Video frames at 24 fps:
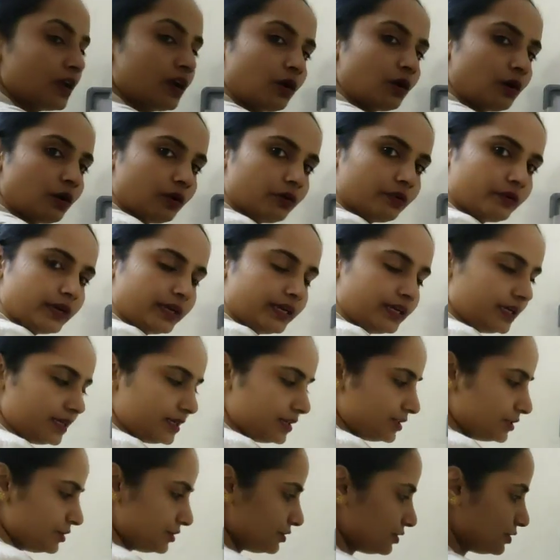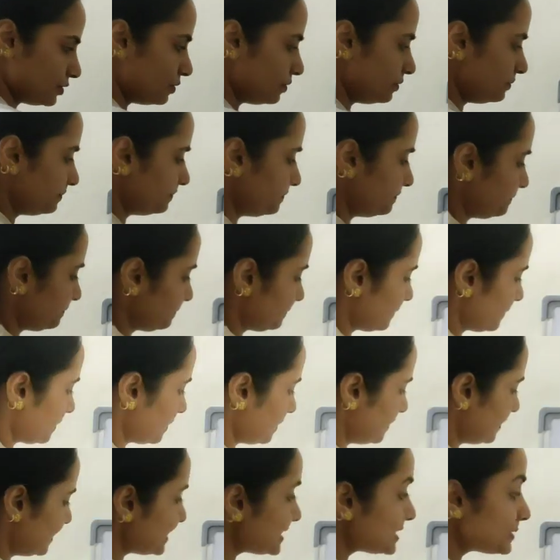Alright, so
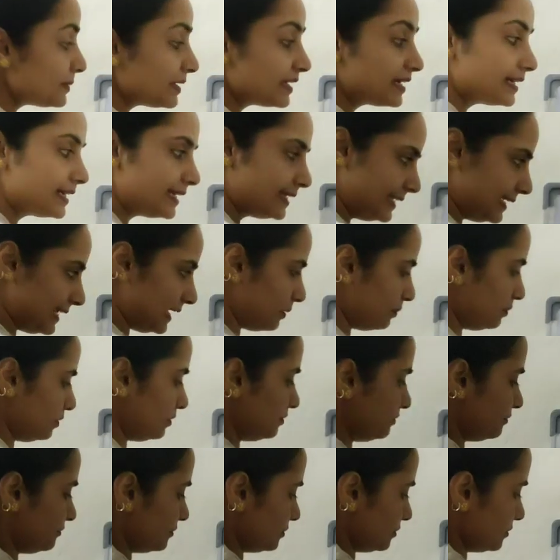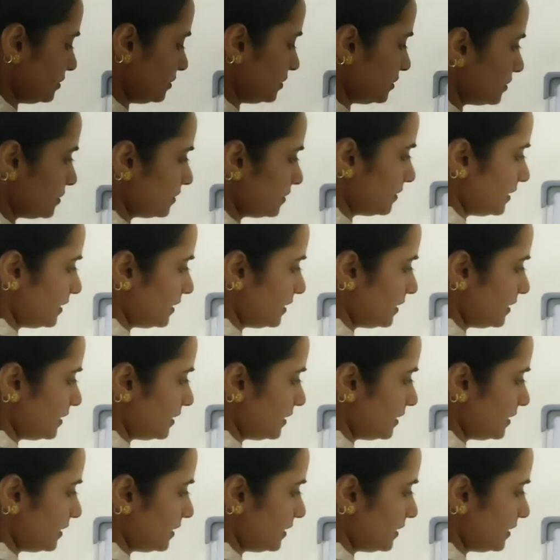let's make a table first.